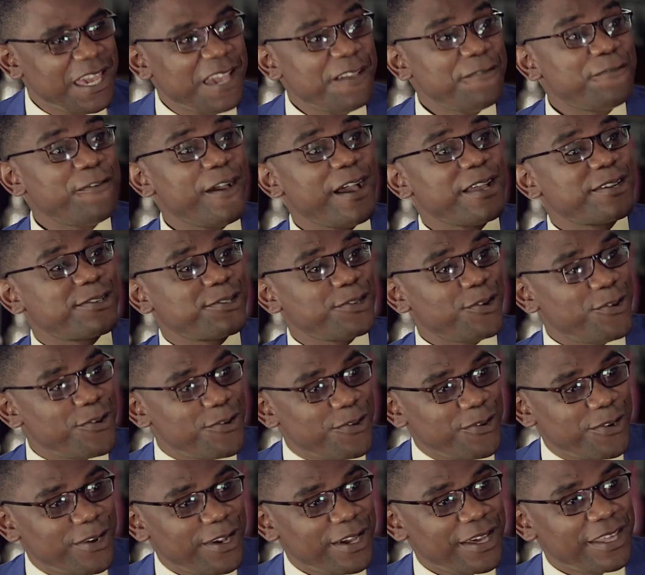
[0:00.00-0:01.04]
If at
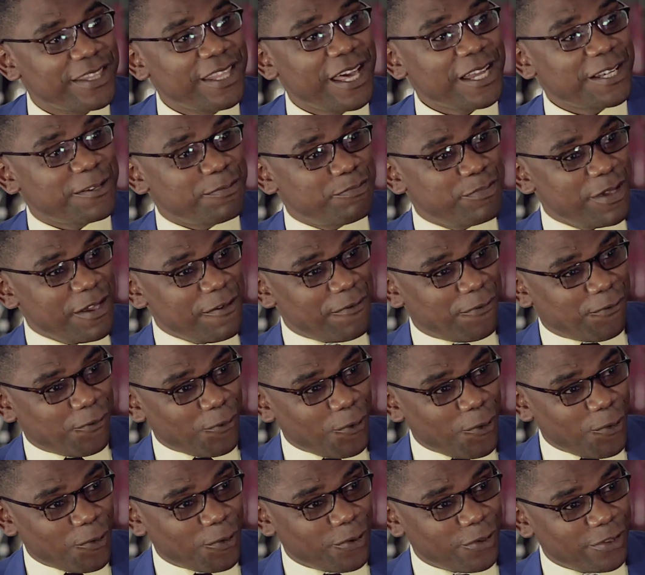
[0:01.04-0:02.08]
all, that
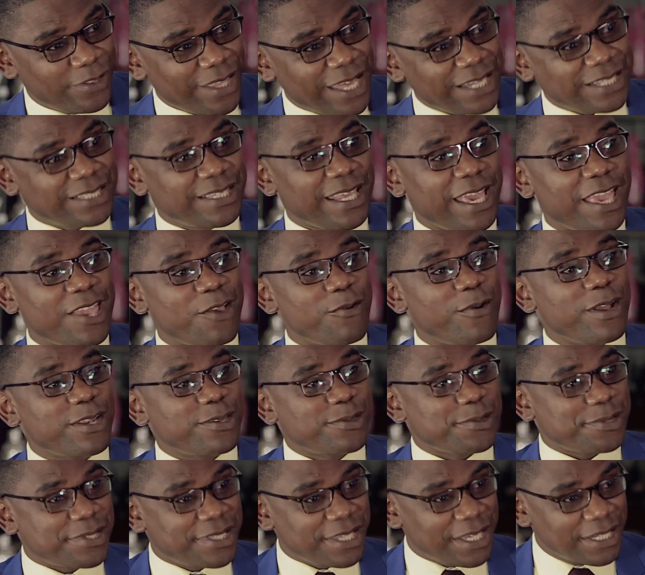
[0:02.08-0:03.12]
B-Flow, that day he went
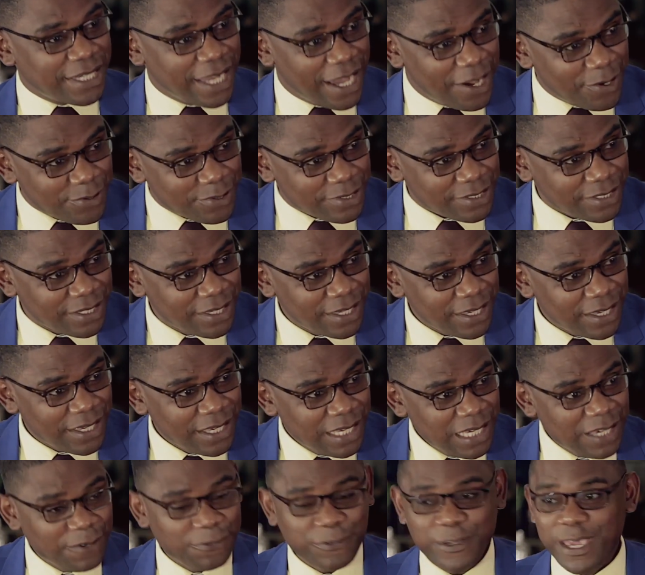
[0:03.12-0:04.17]
to State House,
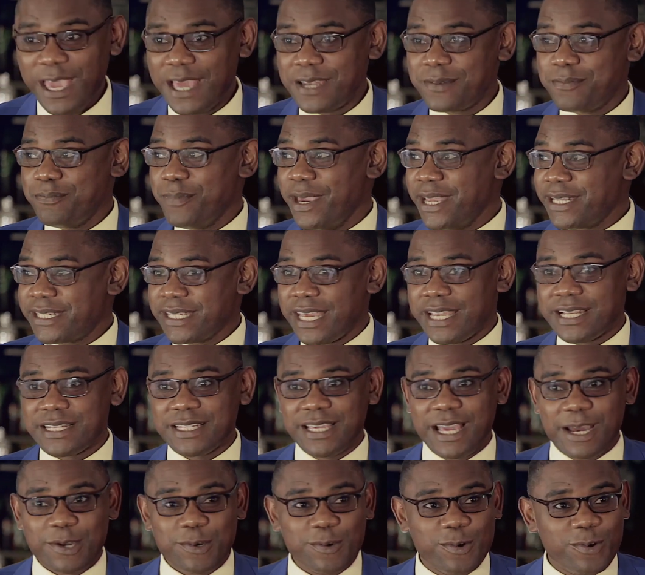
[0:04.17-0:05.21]
if he had met
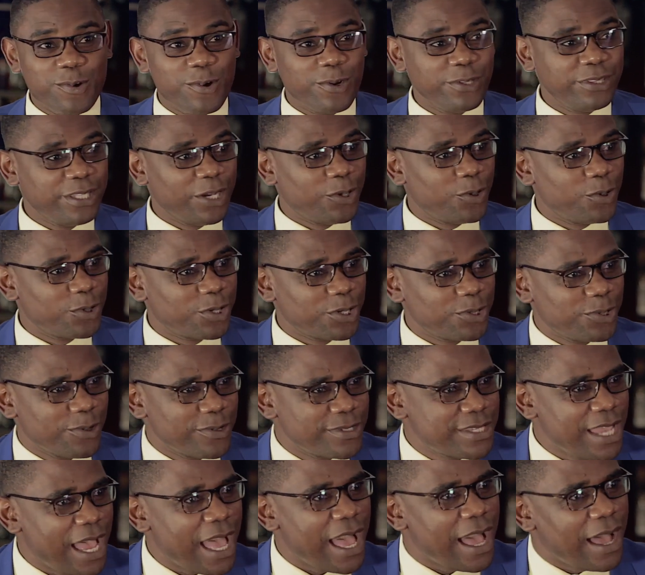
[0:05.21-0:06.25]
Edgar Lungu on the
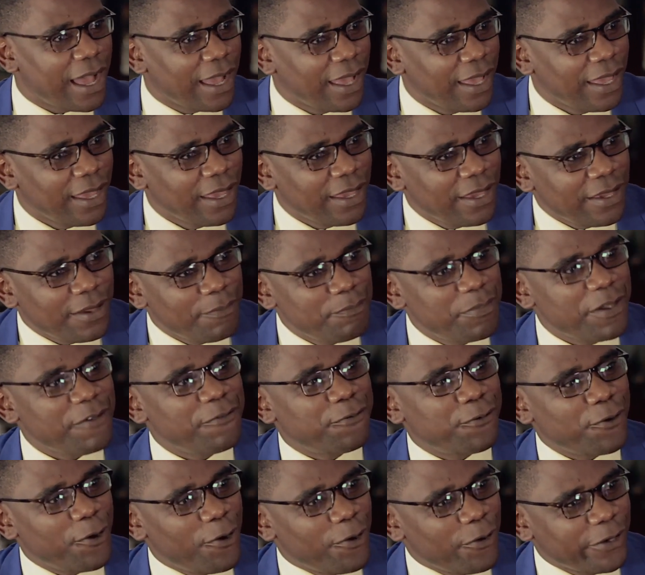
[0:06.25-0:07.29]
corridors,
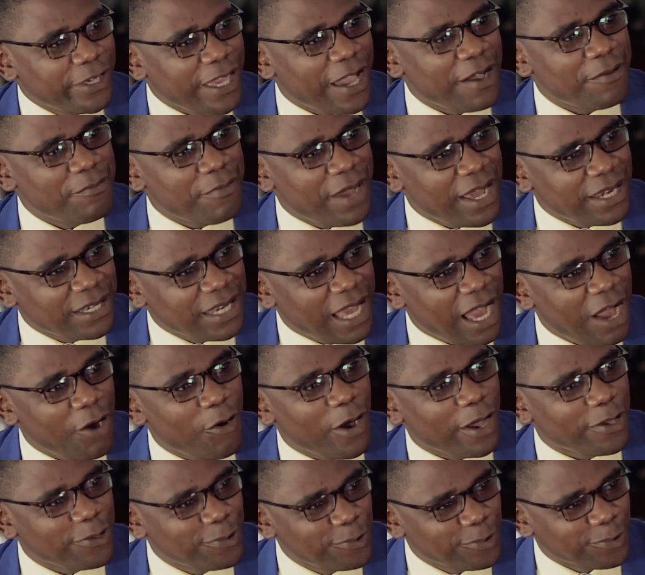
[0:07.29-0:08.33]
B-Flow, young man, how
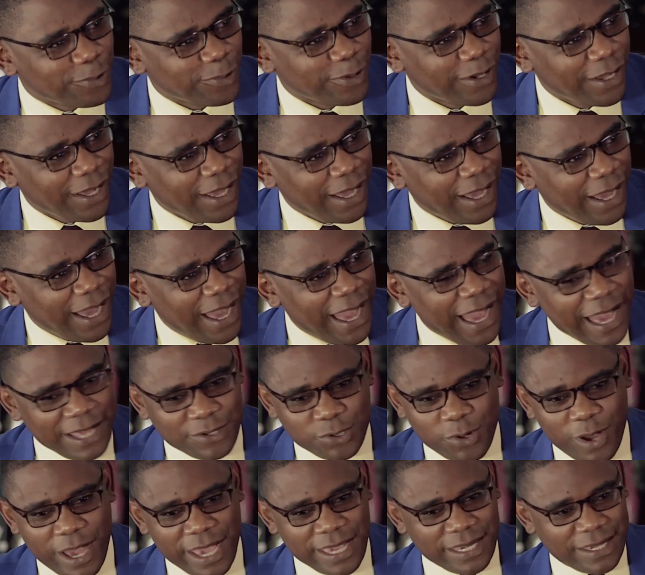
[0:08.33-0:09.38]
are you?
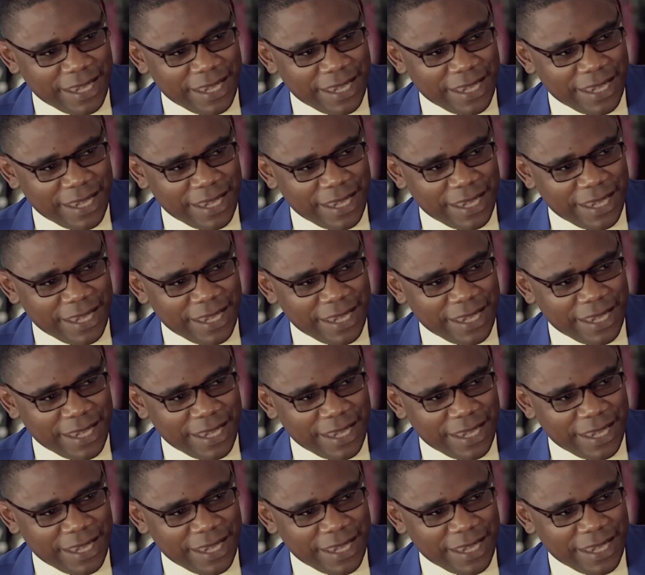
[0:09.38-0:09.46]
No, I